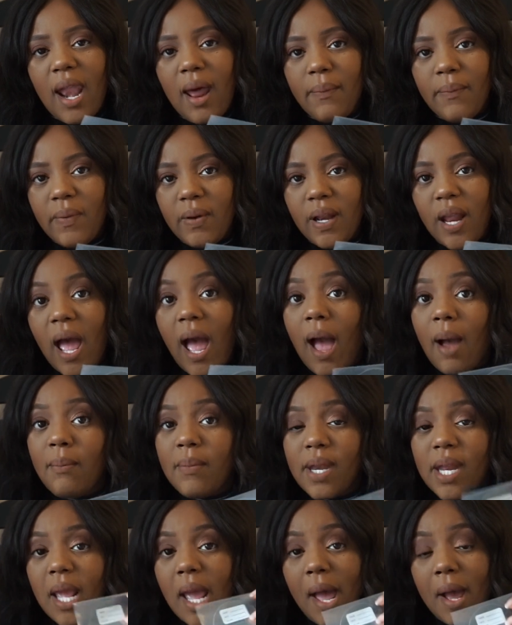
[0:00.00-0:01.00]
I put how
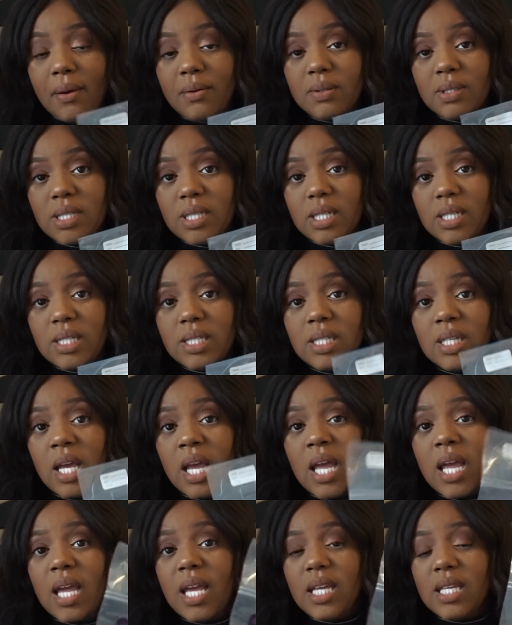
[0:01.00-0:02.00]
many ounces
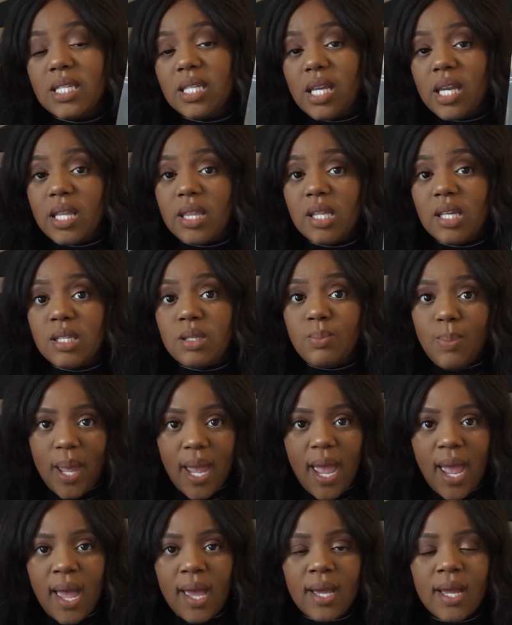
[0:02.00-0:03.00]
is in this
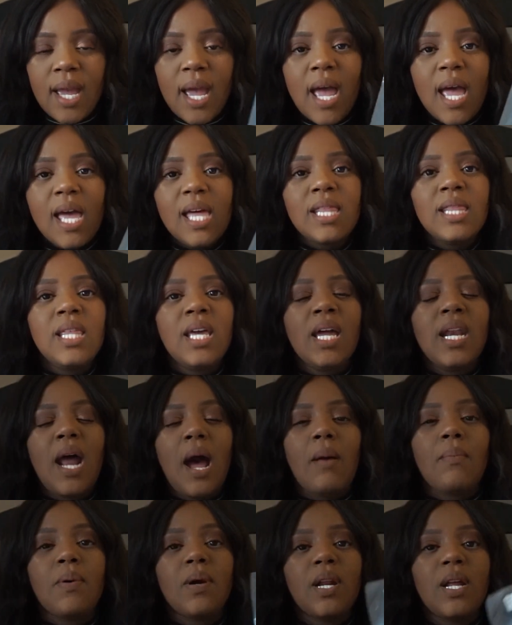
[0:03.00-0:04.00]
bag. Then
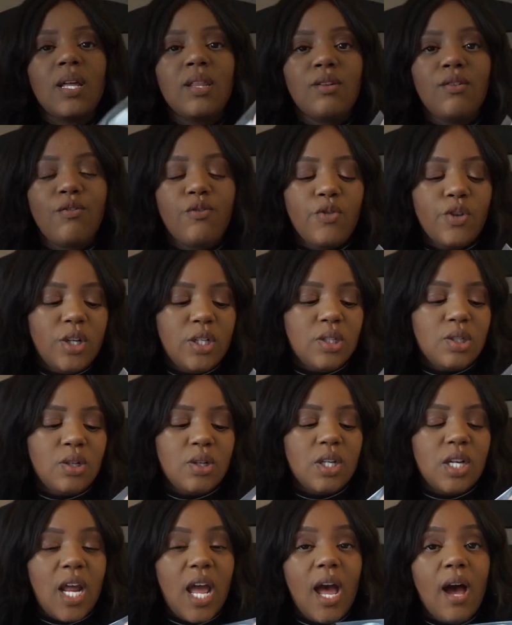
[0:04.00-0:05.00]
I put it in the
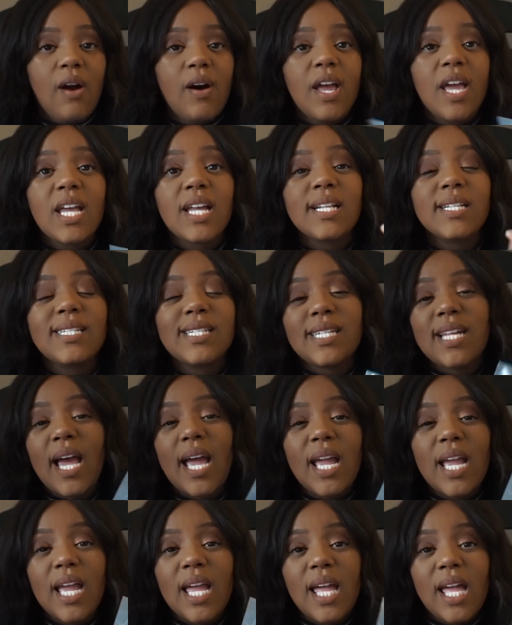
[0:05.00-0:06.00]
freezer. Now it can
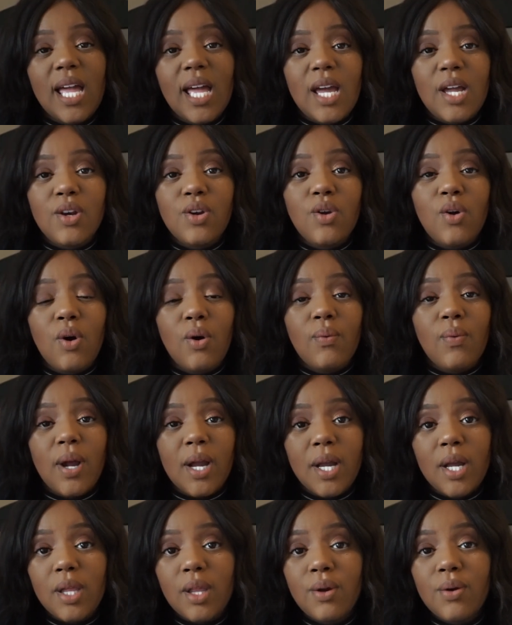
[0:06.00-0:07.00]
stay in your
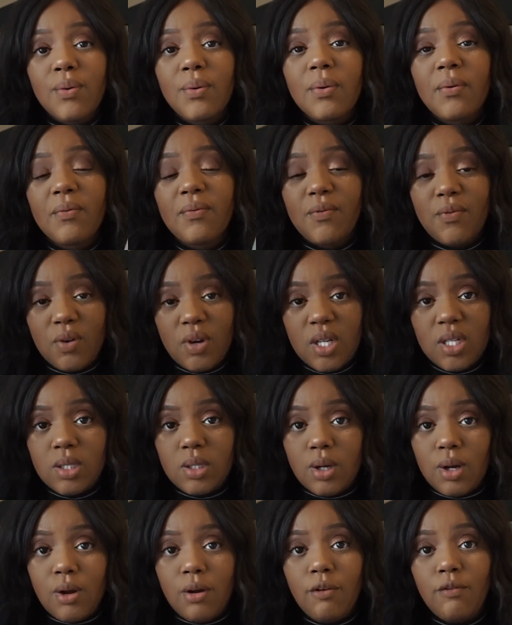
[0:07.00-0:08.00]
regular
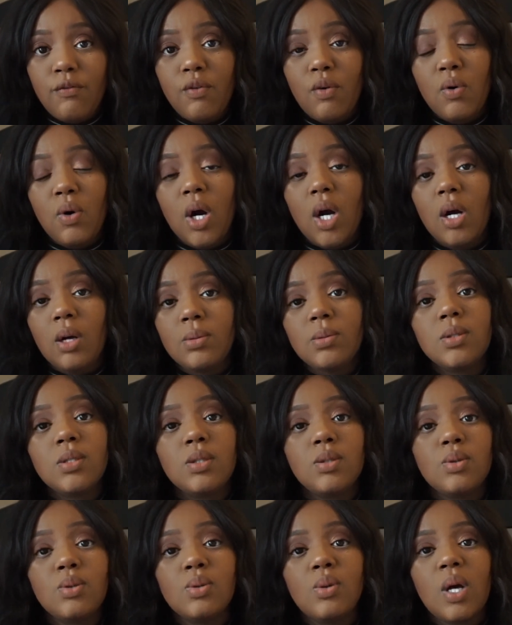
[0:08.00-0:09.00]
freezer for up
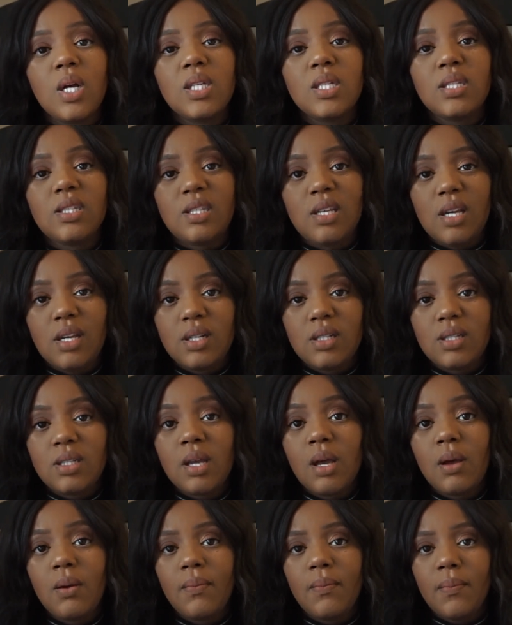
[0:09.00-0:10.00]
to 6
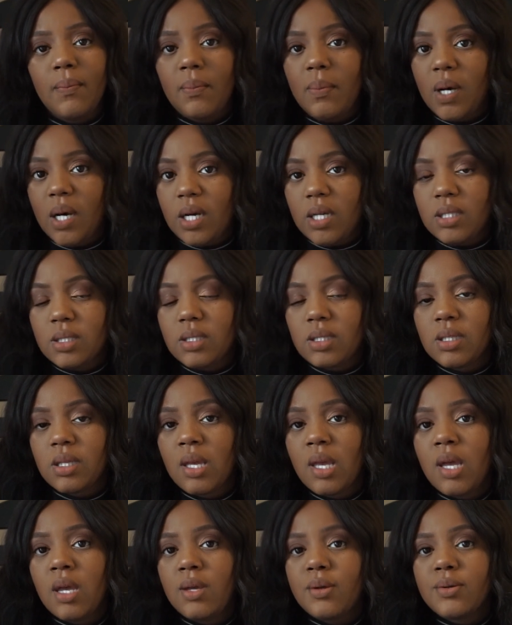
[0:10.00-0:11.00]
months.
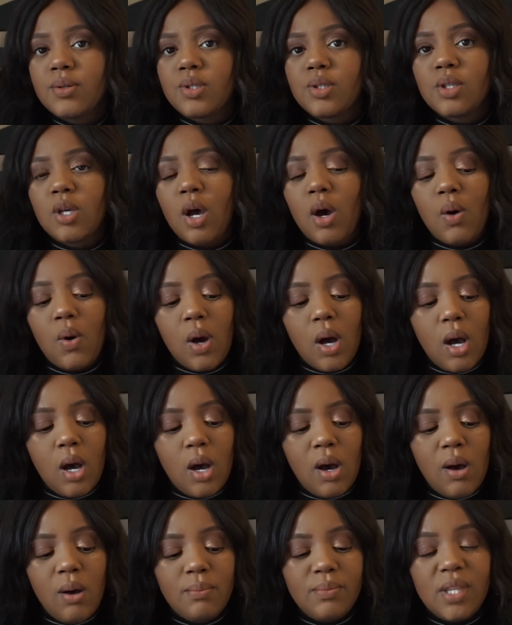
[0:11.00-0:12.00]

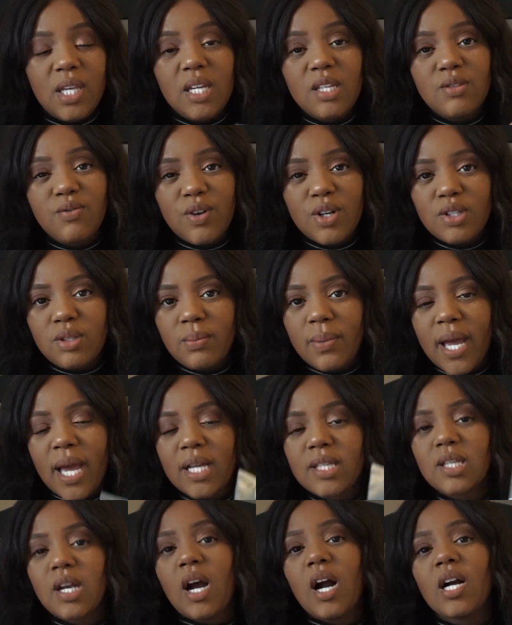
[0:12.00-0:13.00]
So these freezer
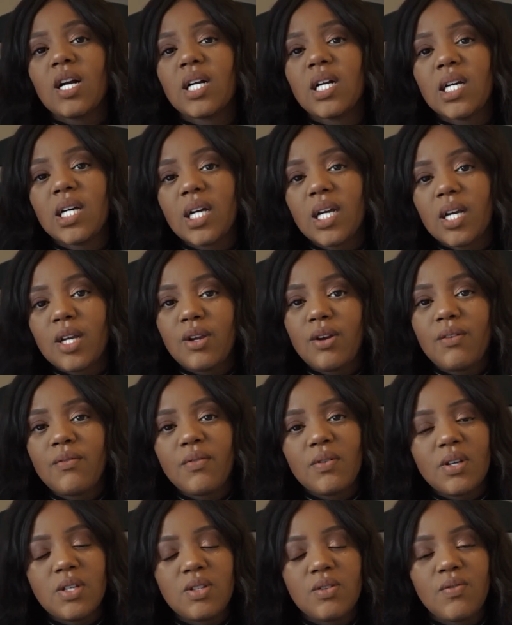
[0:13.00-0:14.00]
bags are good in your
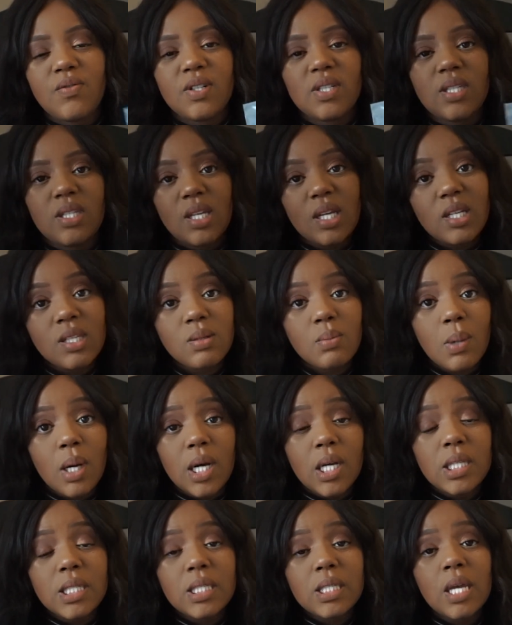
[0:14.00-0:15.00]
freezer for 6
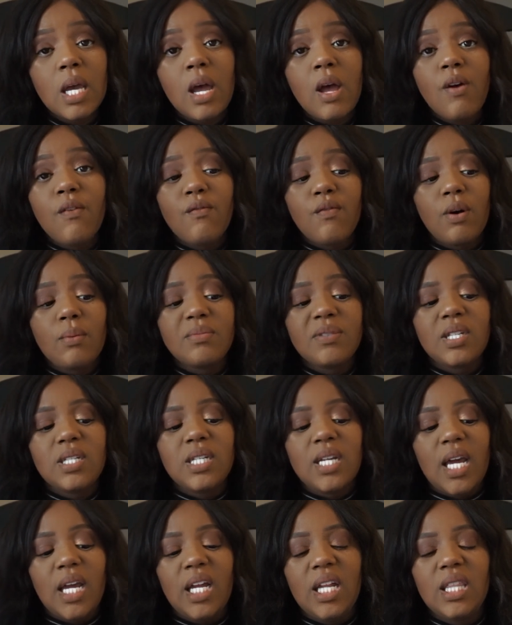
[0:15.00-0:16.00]
months from the
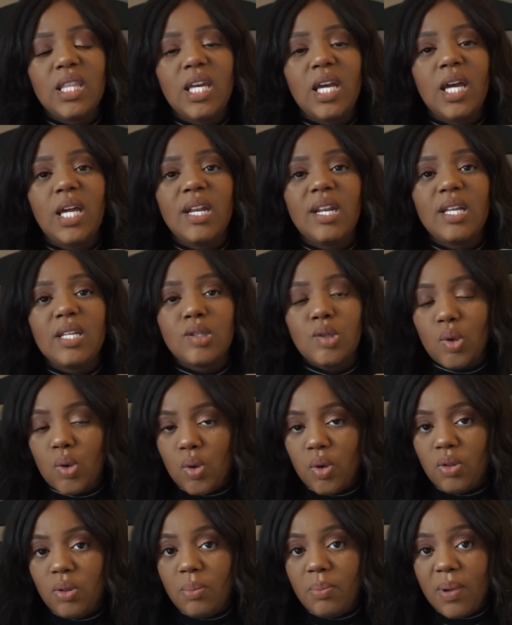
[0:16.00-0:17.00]
date that is
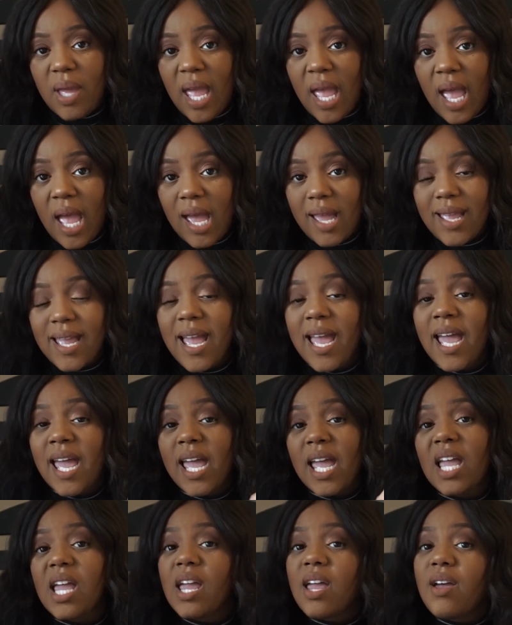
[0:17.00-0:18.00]
on the bag.
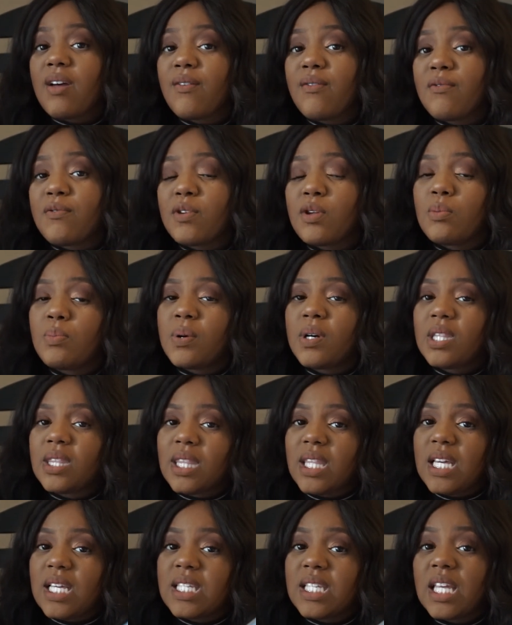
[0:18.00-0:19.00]
If you put
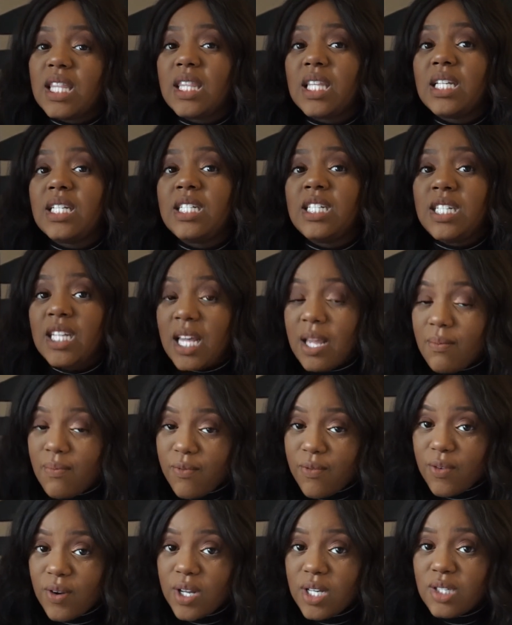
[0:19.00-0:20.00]
these in the deep
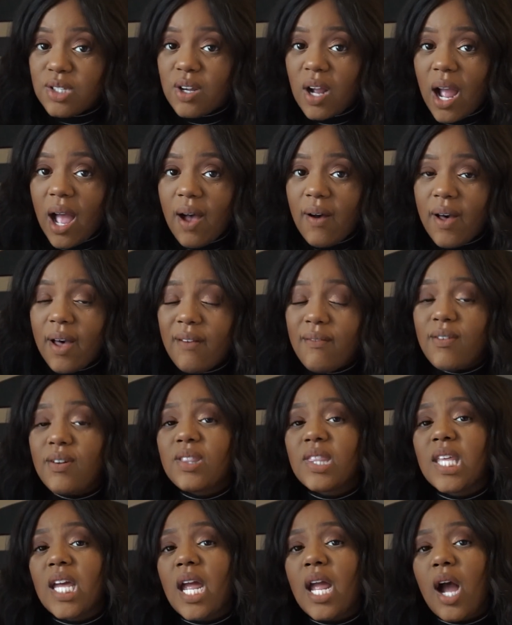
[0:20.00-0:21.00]
freezer, however,
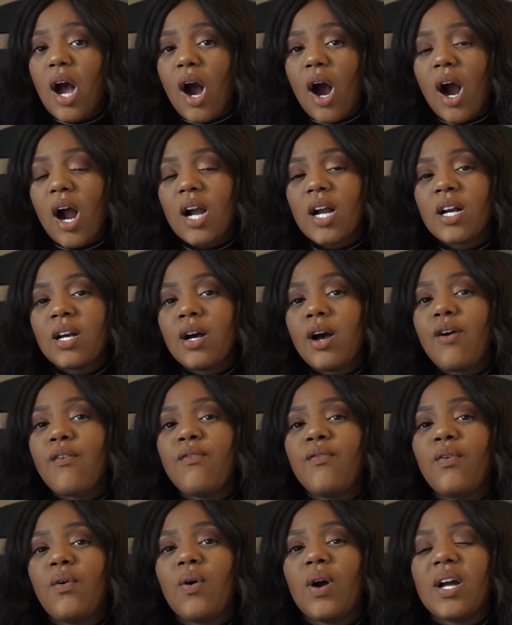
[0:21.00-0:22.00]
they are good
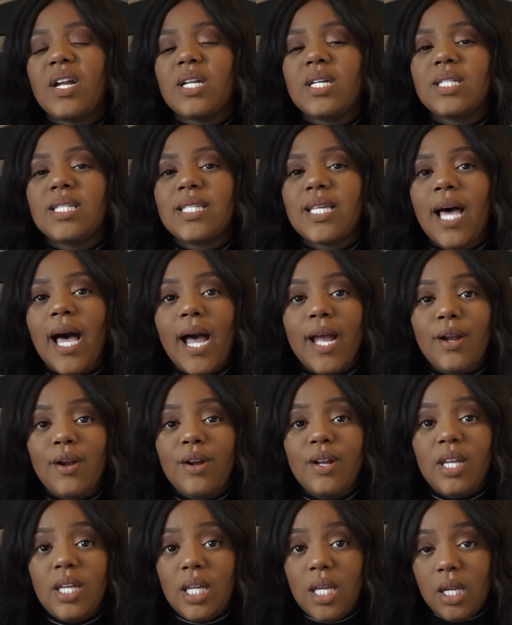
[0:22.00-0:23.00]
for an entire
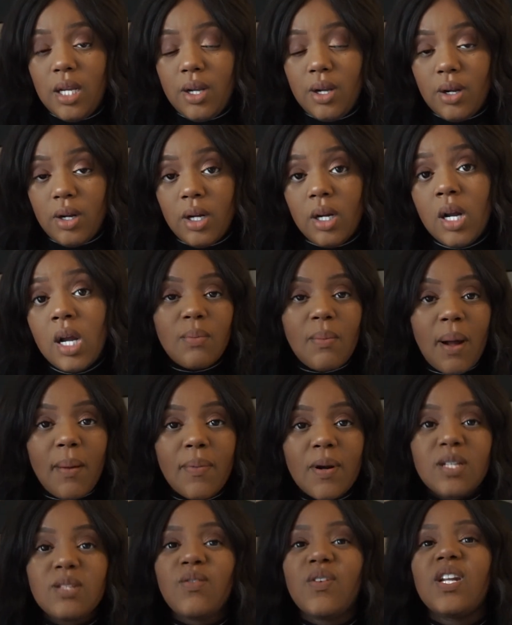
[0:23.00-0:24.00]
year. So my
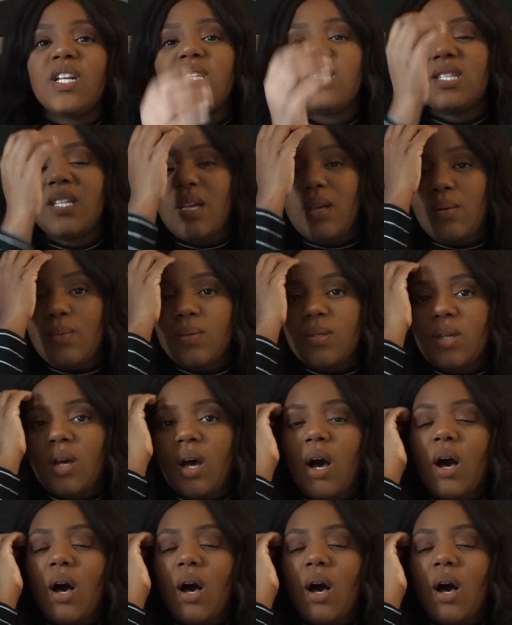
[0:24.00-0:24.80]
breastfeeding tips.